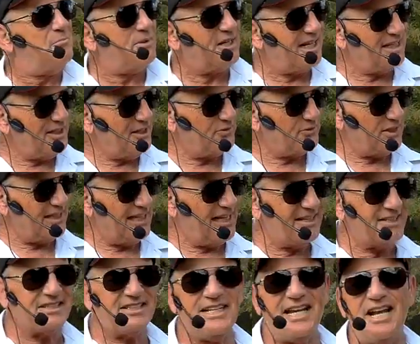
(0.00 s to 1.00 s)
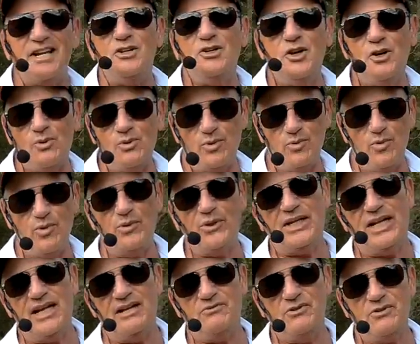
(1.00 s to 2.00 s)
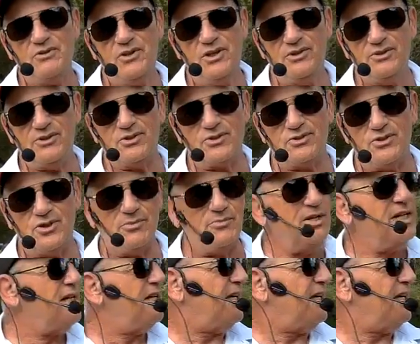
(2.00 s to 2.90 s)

But I left it outside knowing we were going to have a thunderstorm.